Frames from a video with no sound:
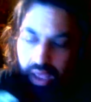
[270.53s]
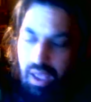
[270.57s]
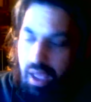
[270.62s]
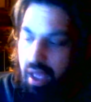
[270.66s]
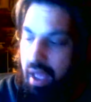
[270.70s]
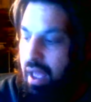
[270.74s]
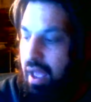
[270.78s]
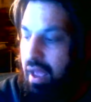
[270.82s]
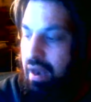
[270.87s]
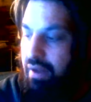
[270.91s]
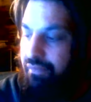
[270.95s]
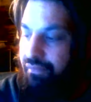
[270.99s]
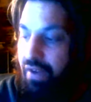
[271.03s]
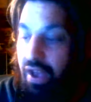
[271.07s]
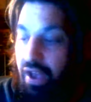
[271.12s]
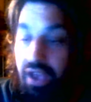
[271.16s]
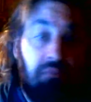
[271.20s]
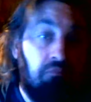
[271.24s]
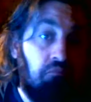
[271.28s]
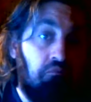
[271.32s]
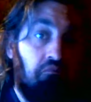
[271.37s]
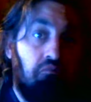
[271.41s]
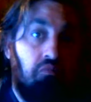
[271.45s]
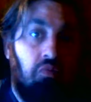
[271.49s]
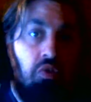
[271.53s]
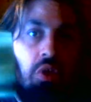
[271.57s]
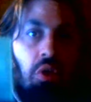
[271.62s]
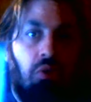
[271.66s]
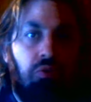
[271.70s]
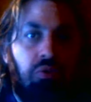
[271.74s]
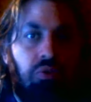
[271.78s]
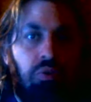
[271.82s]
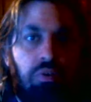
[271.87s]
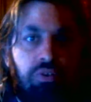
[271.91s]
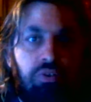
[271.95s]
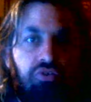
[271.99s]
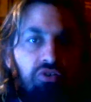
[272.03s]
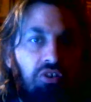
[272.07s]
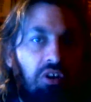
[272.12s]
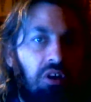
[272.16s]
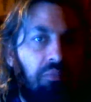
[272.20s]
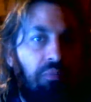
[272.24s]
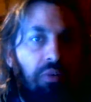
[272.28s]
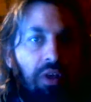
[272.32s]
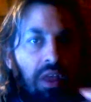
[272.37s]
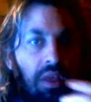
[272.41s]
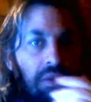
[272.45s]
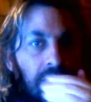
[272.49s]
And if I go do a
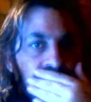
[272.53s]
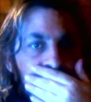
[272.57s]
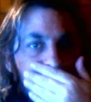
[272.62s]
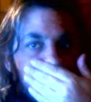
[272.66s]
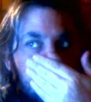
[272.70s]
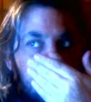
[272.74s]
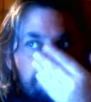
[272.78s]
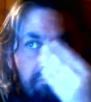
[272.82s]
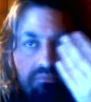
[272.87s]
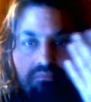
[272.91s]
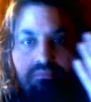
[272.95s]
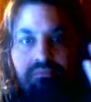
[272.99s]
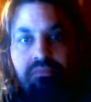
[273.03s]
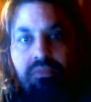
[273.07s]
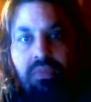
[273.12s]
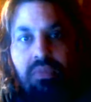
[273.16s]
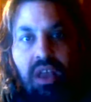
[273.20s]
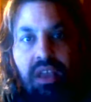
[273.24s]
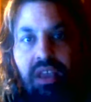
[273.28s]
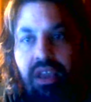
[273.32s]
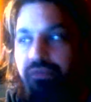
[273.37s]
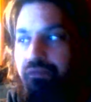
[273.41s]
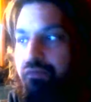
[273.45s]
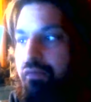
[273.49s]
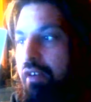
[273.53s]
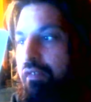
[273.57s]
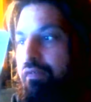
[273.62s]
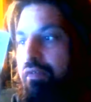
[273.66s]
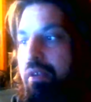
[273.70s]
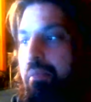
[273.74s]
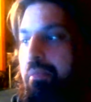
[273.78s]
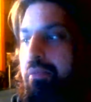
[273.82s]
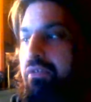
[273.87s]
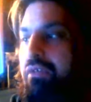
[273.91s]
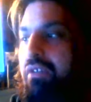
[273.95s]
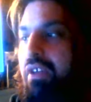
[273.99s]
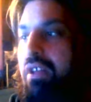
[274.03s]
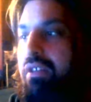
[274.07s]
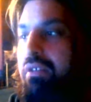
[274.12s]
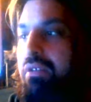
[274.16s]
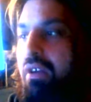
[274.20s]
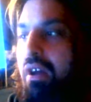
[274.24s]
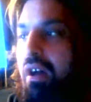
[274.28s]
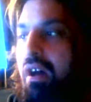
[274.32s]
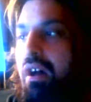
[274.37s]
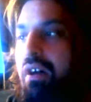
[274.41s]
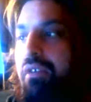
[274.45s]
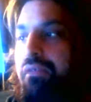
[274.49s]
survey, I get 50%
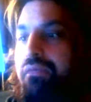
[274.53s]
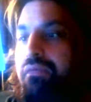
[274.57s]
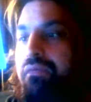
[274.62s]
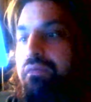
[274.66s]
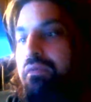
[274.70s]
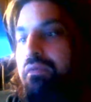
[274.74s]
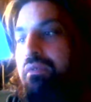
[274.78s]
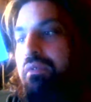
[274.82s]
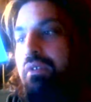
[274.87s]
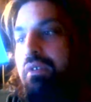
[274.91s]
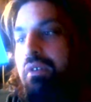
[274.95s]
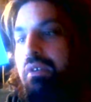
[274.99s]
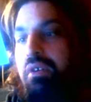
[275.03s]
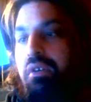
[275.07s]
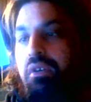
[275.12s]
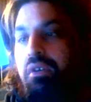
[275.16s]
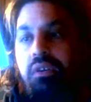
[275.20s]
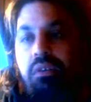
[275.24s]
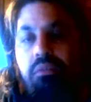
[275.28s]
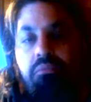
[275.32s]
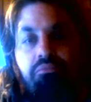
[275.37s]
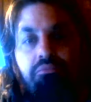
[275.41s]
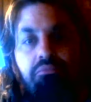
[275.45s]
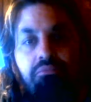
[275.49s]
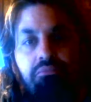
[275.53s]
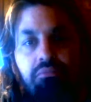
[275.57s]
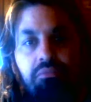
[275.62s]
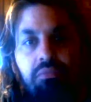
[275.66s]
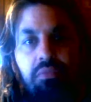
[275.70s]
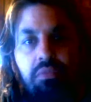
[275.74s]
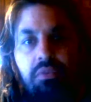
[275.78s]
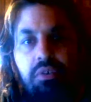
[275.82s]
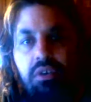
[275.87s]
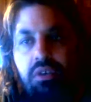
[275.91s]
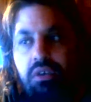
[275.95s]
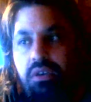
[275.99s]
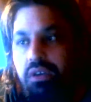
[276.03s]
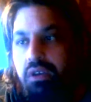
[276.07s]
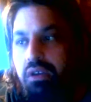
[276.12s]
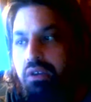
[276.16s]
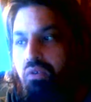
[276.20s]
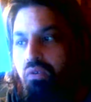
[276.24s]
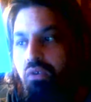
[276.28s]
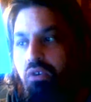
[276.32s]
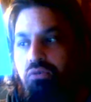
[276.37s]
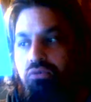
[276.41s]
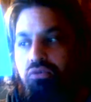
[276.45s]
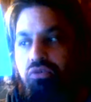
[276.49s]
off a
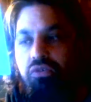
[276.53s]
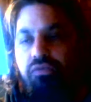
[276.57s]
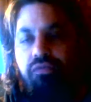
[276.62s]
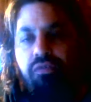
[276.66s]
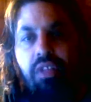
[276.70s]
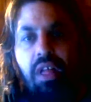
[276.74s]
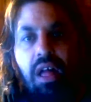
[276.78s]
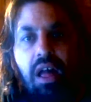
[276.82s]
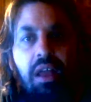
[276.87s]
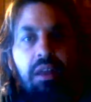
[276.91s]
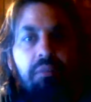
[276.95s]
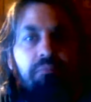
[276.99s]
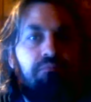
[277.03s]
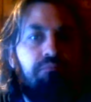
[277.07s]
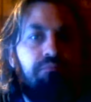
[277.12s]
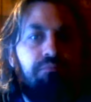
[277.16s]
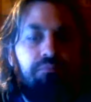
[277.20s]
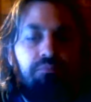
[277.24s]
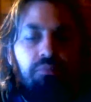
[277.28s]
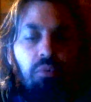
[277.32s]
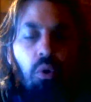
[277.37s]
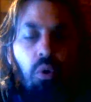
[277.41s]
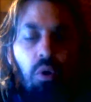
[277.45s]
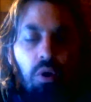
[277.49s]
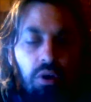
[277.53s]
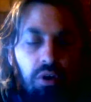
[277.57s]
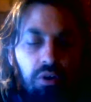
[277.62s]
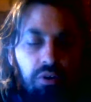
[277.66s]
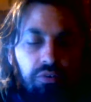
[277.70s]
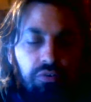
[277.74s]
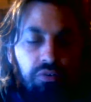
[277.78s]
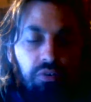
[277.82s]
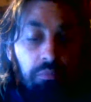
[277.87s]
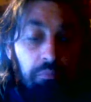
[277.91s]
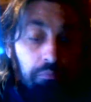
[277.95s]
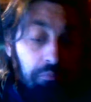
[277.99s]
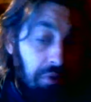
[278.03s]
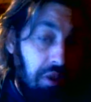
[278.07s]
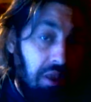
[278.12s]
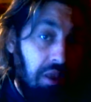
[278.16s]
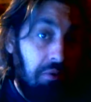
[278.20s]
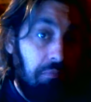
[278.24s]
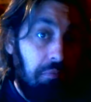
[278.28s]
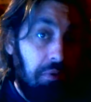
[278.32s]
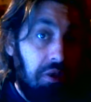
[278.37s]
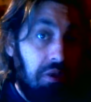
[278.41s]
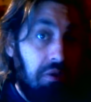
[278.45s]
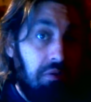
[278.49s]
Culture Fly order, so
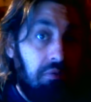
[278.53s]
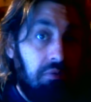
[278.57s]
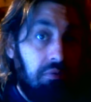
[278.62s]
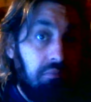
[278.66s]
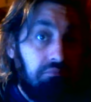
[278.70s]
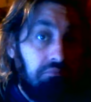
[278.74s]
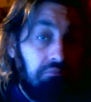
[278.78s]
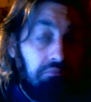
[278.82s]
maybe